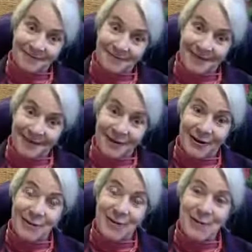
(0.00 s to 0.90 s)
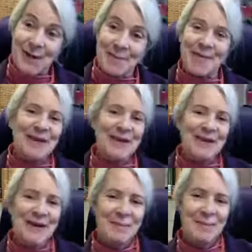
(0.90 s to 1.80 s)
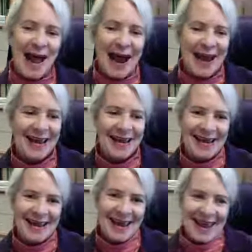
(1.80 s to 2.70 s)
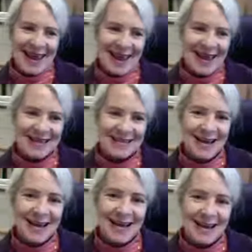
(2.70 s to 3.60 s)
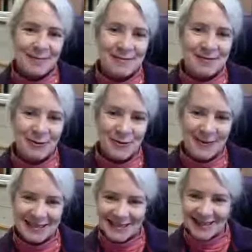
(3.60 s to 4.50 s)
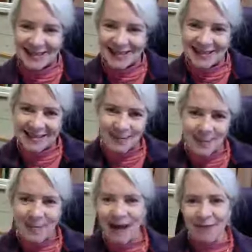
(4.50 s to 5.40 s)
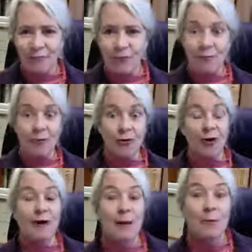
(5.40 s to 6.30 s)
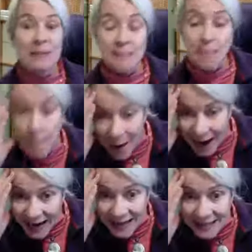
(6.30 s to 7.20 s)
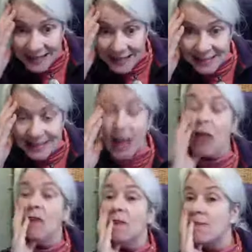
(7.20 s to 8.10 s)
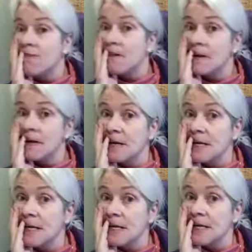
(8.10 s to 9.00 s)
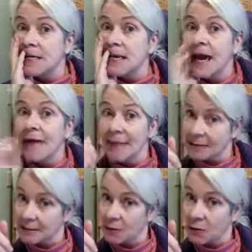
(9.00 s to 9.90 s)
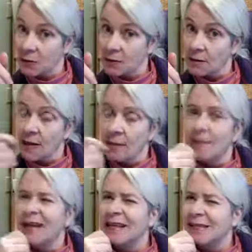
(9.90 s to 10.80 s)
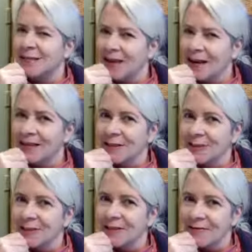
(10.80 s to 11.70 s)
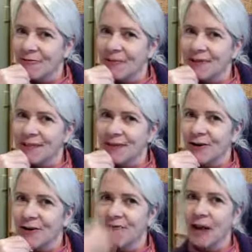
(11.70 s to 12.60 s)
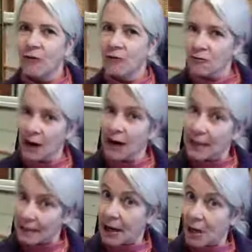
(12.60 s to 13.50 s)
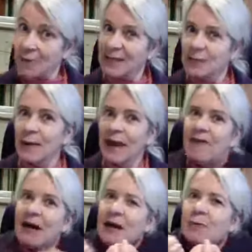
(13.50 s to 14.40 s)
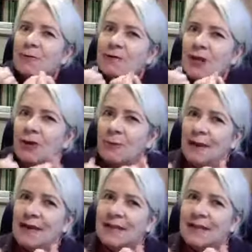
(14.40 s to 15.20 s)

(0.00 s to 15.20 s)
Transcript: There you go. I'm here. I'm back. And I am so excited to be back from Grand Prairie. It was minus 39. That's cold, but it's not as cold as it feels here on Vancouver Island now because we have 100% humidity.